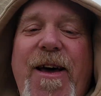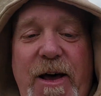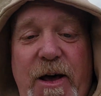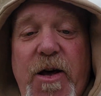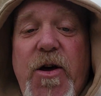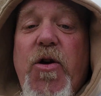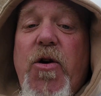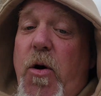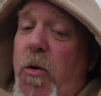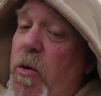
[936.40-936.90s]

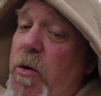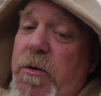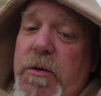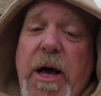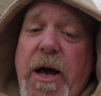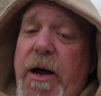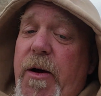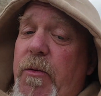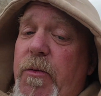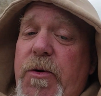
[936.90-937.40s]
you know,
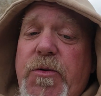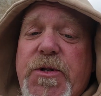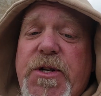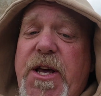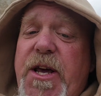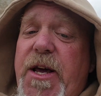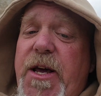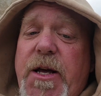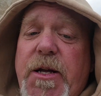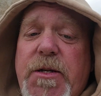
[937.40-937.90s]
we was
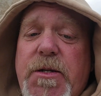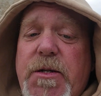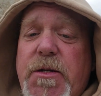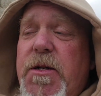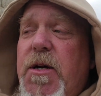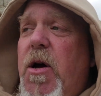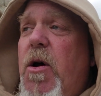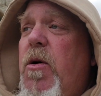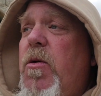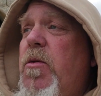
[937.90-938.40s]
kids,
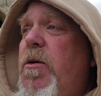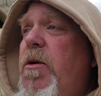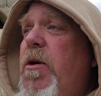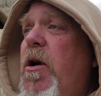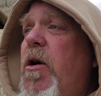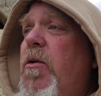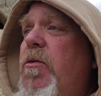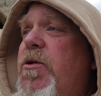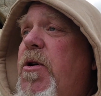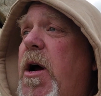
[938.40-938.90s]
so you
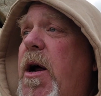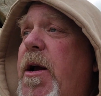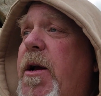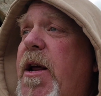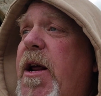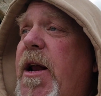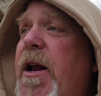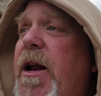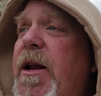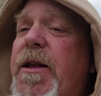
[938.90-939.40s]
know, trying to
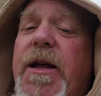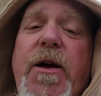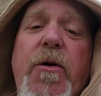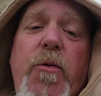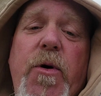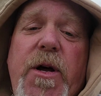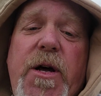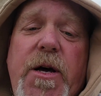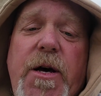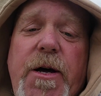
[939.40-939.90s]
get anything
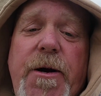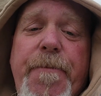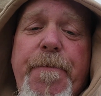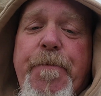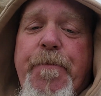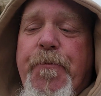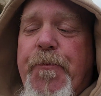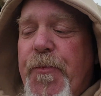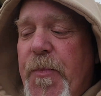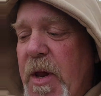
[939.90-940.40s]
we could.
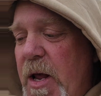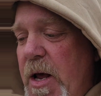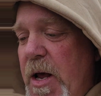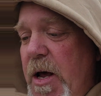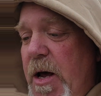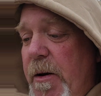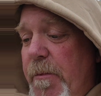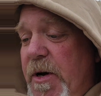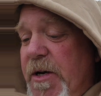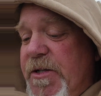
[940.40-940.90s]

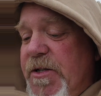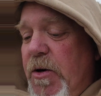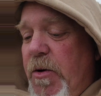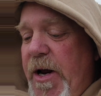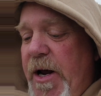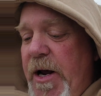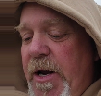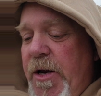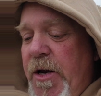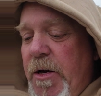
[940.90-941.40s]
But so
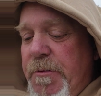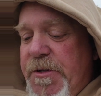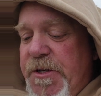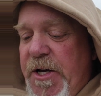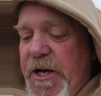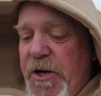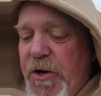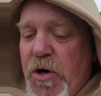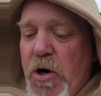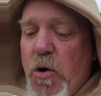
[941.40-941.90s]
then, you know what I'm
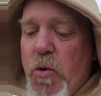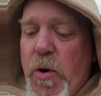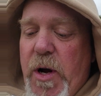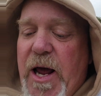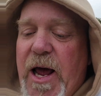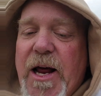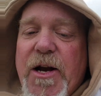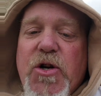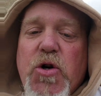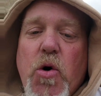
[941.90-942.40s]
saying, you know, we
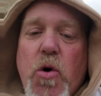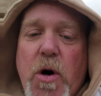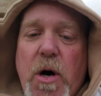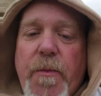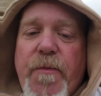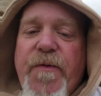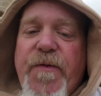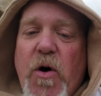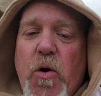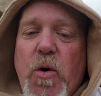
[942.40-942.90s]
had tore
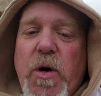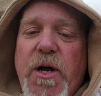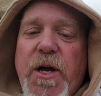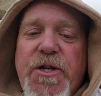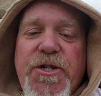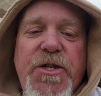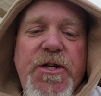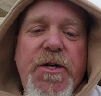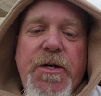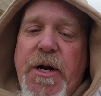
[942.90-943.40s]
up
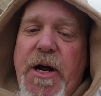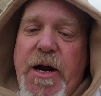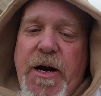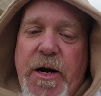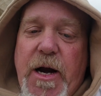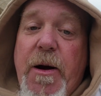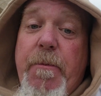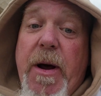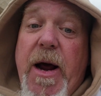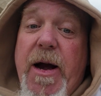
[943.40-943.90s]
foliage
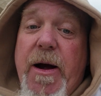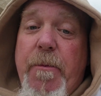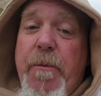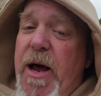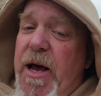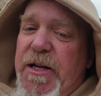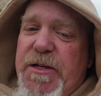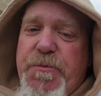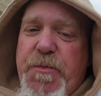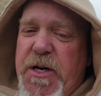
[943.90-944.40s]
and made a
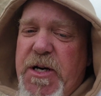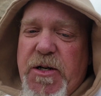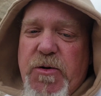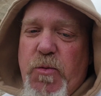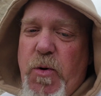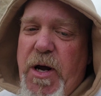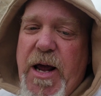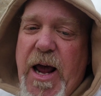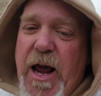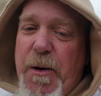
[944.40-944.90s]
mess because
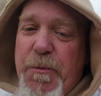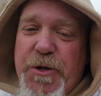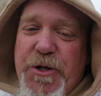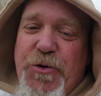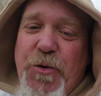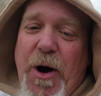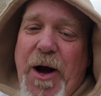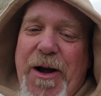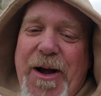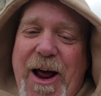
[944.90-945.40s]
we came
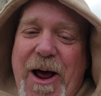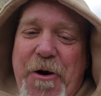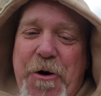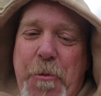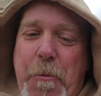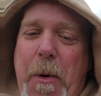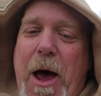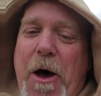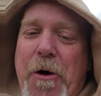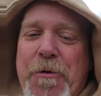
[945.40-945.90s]
straight down
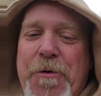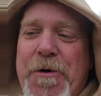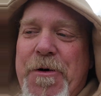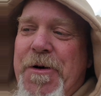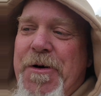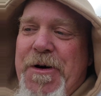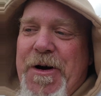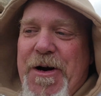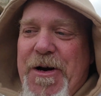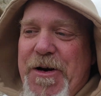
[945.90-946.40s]
the mountain
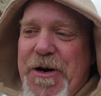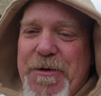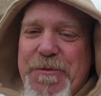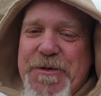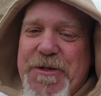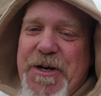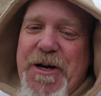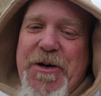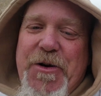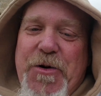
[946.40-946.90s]
and, you know
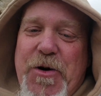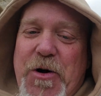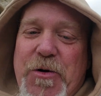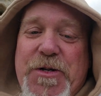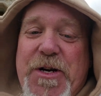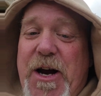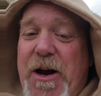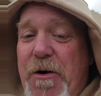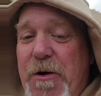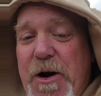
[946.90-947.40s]
what I'm saying, you know,
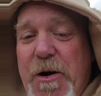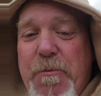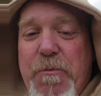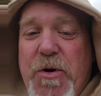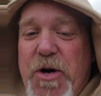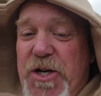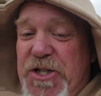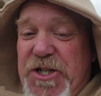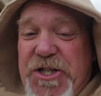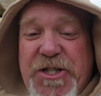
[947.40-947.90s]
tearing up
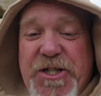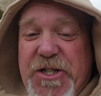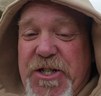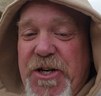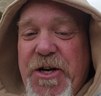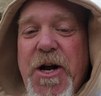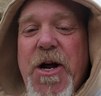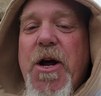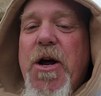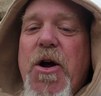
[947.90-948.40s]
bushes
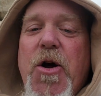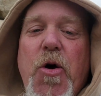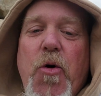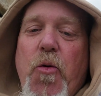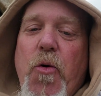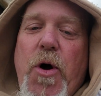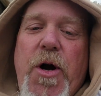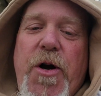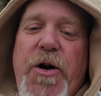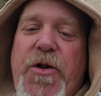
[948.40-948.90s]
and
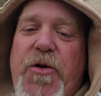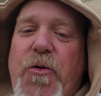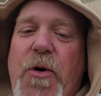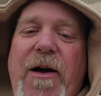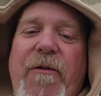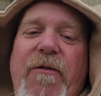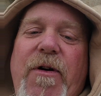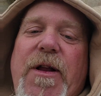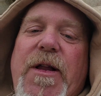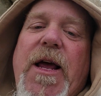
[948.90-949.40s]
running through
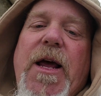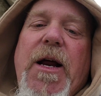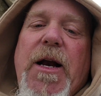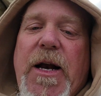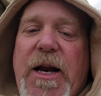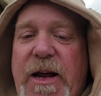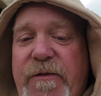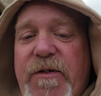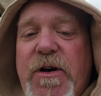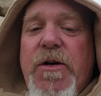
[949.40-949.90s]
everything,
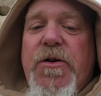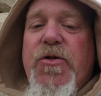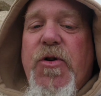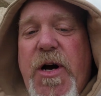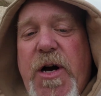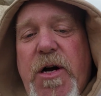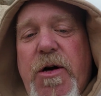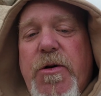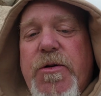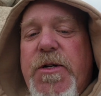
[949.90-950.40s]
leaving
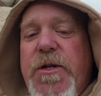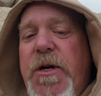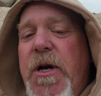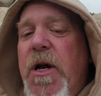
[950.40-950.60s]
trails.